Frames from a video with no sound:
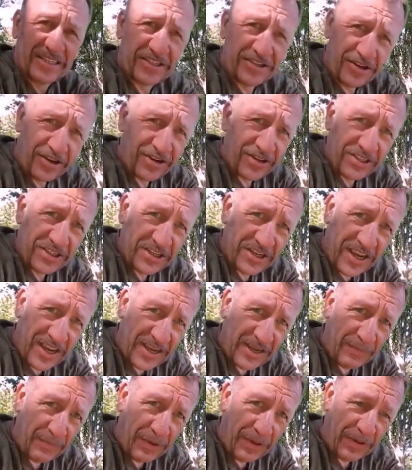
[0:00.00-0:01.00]
It's not
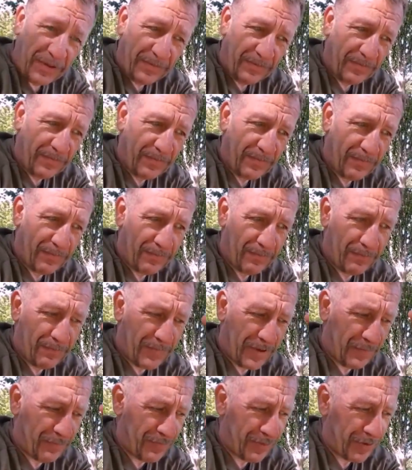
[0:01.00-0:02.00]
to keep
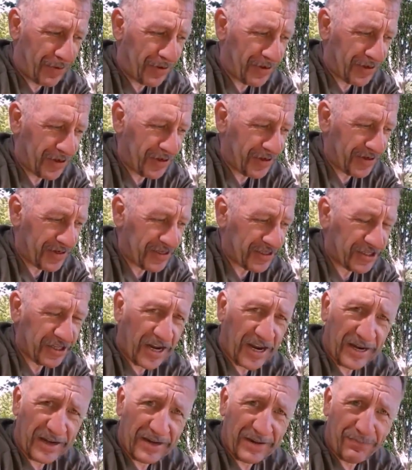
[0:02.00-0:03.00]
my Bergen
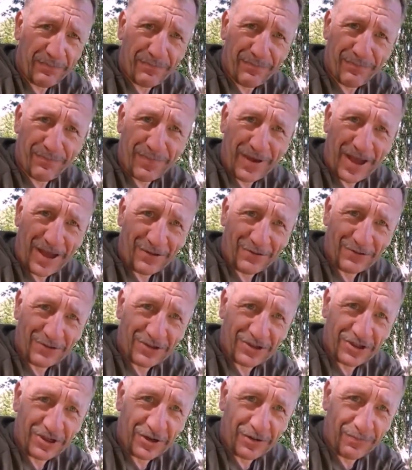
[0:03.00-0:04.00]
side
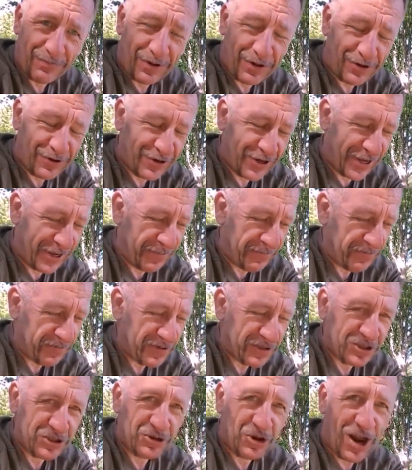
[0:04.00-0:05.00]
pouch or pocket
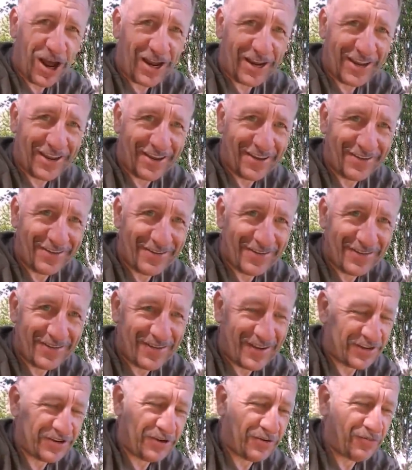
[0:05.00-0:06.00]
dry.
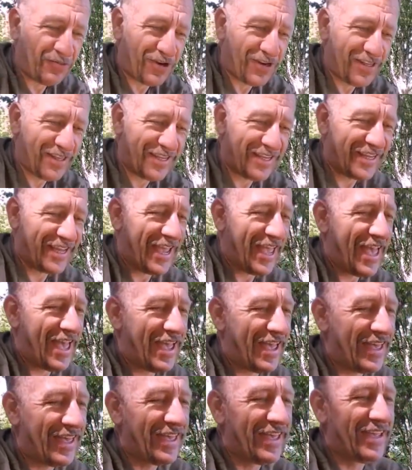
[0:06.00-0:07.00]
I don't really
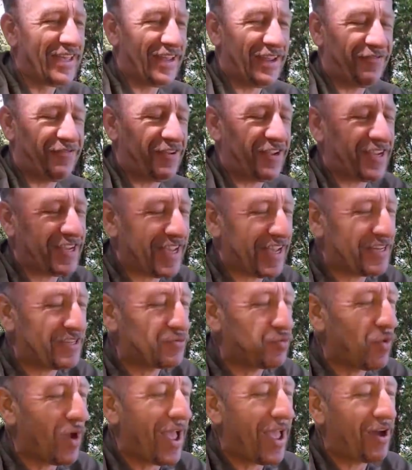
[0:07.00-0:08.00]
care if it
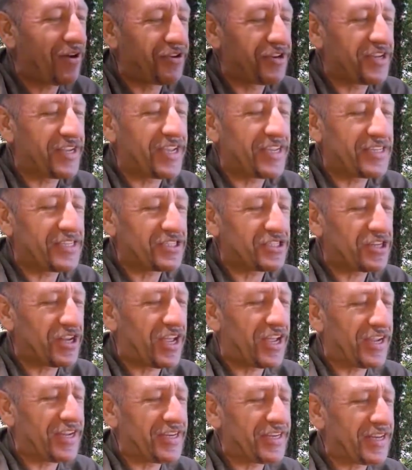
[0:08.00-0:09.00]
gets wet on the
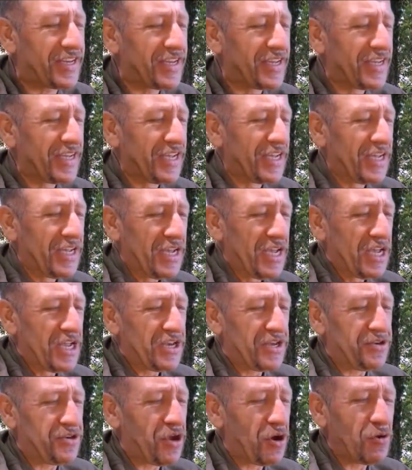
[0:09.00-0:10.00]
inside.
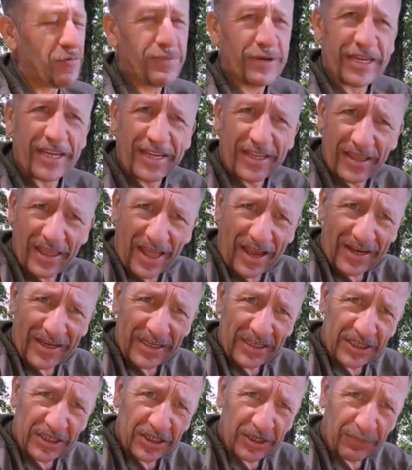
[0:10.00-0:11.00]
Nobody
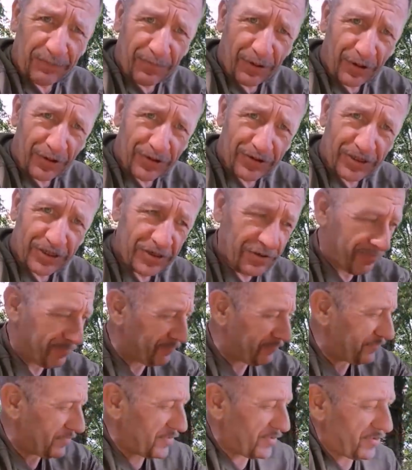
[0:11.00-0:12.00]
likes to put
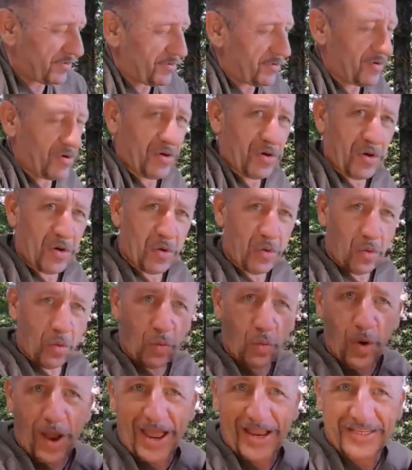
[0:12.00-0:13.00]

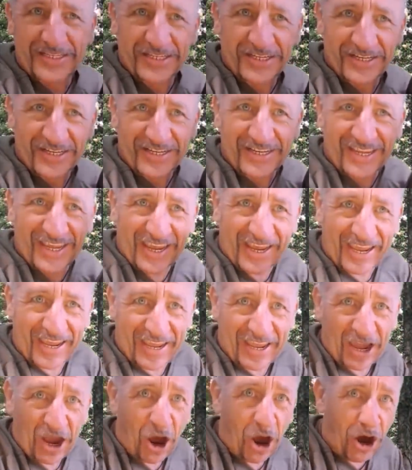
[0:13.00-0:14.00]
wet
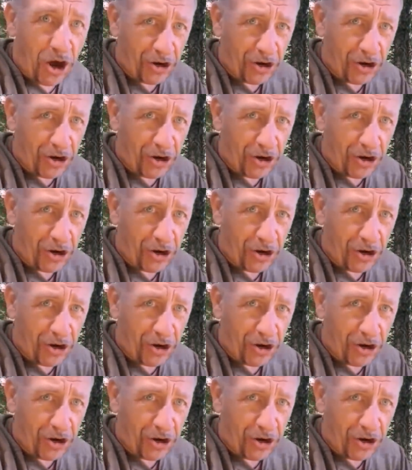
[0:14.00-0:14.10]
gear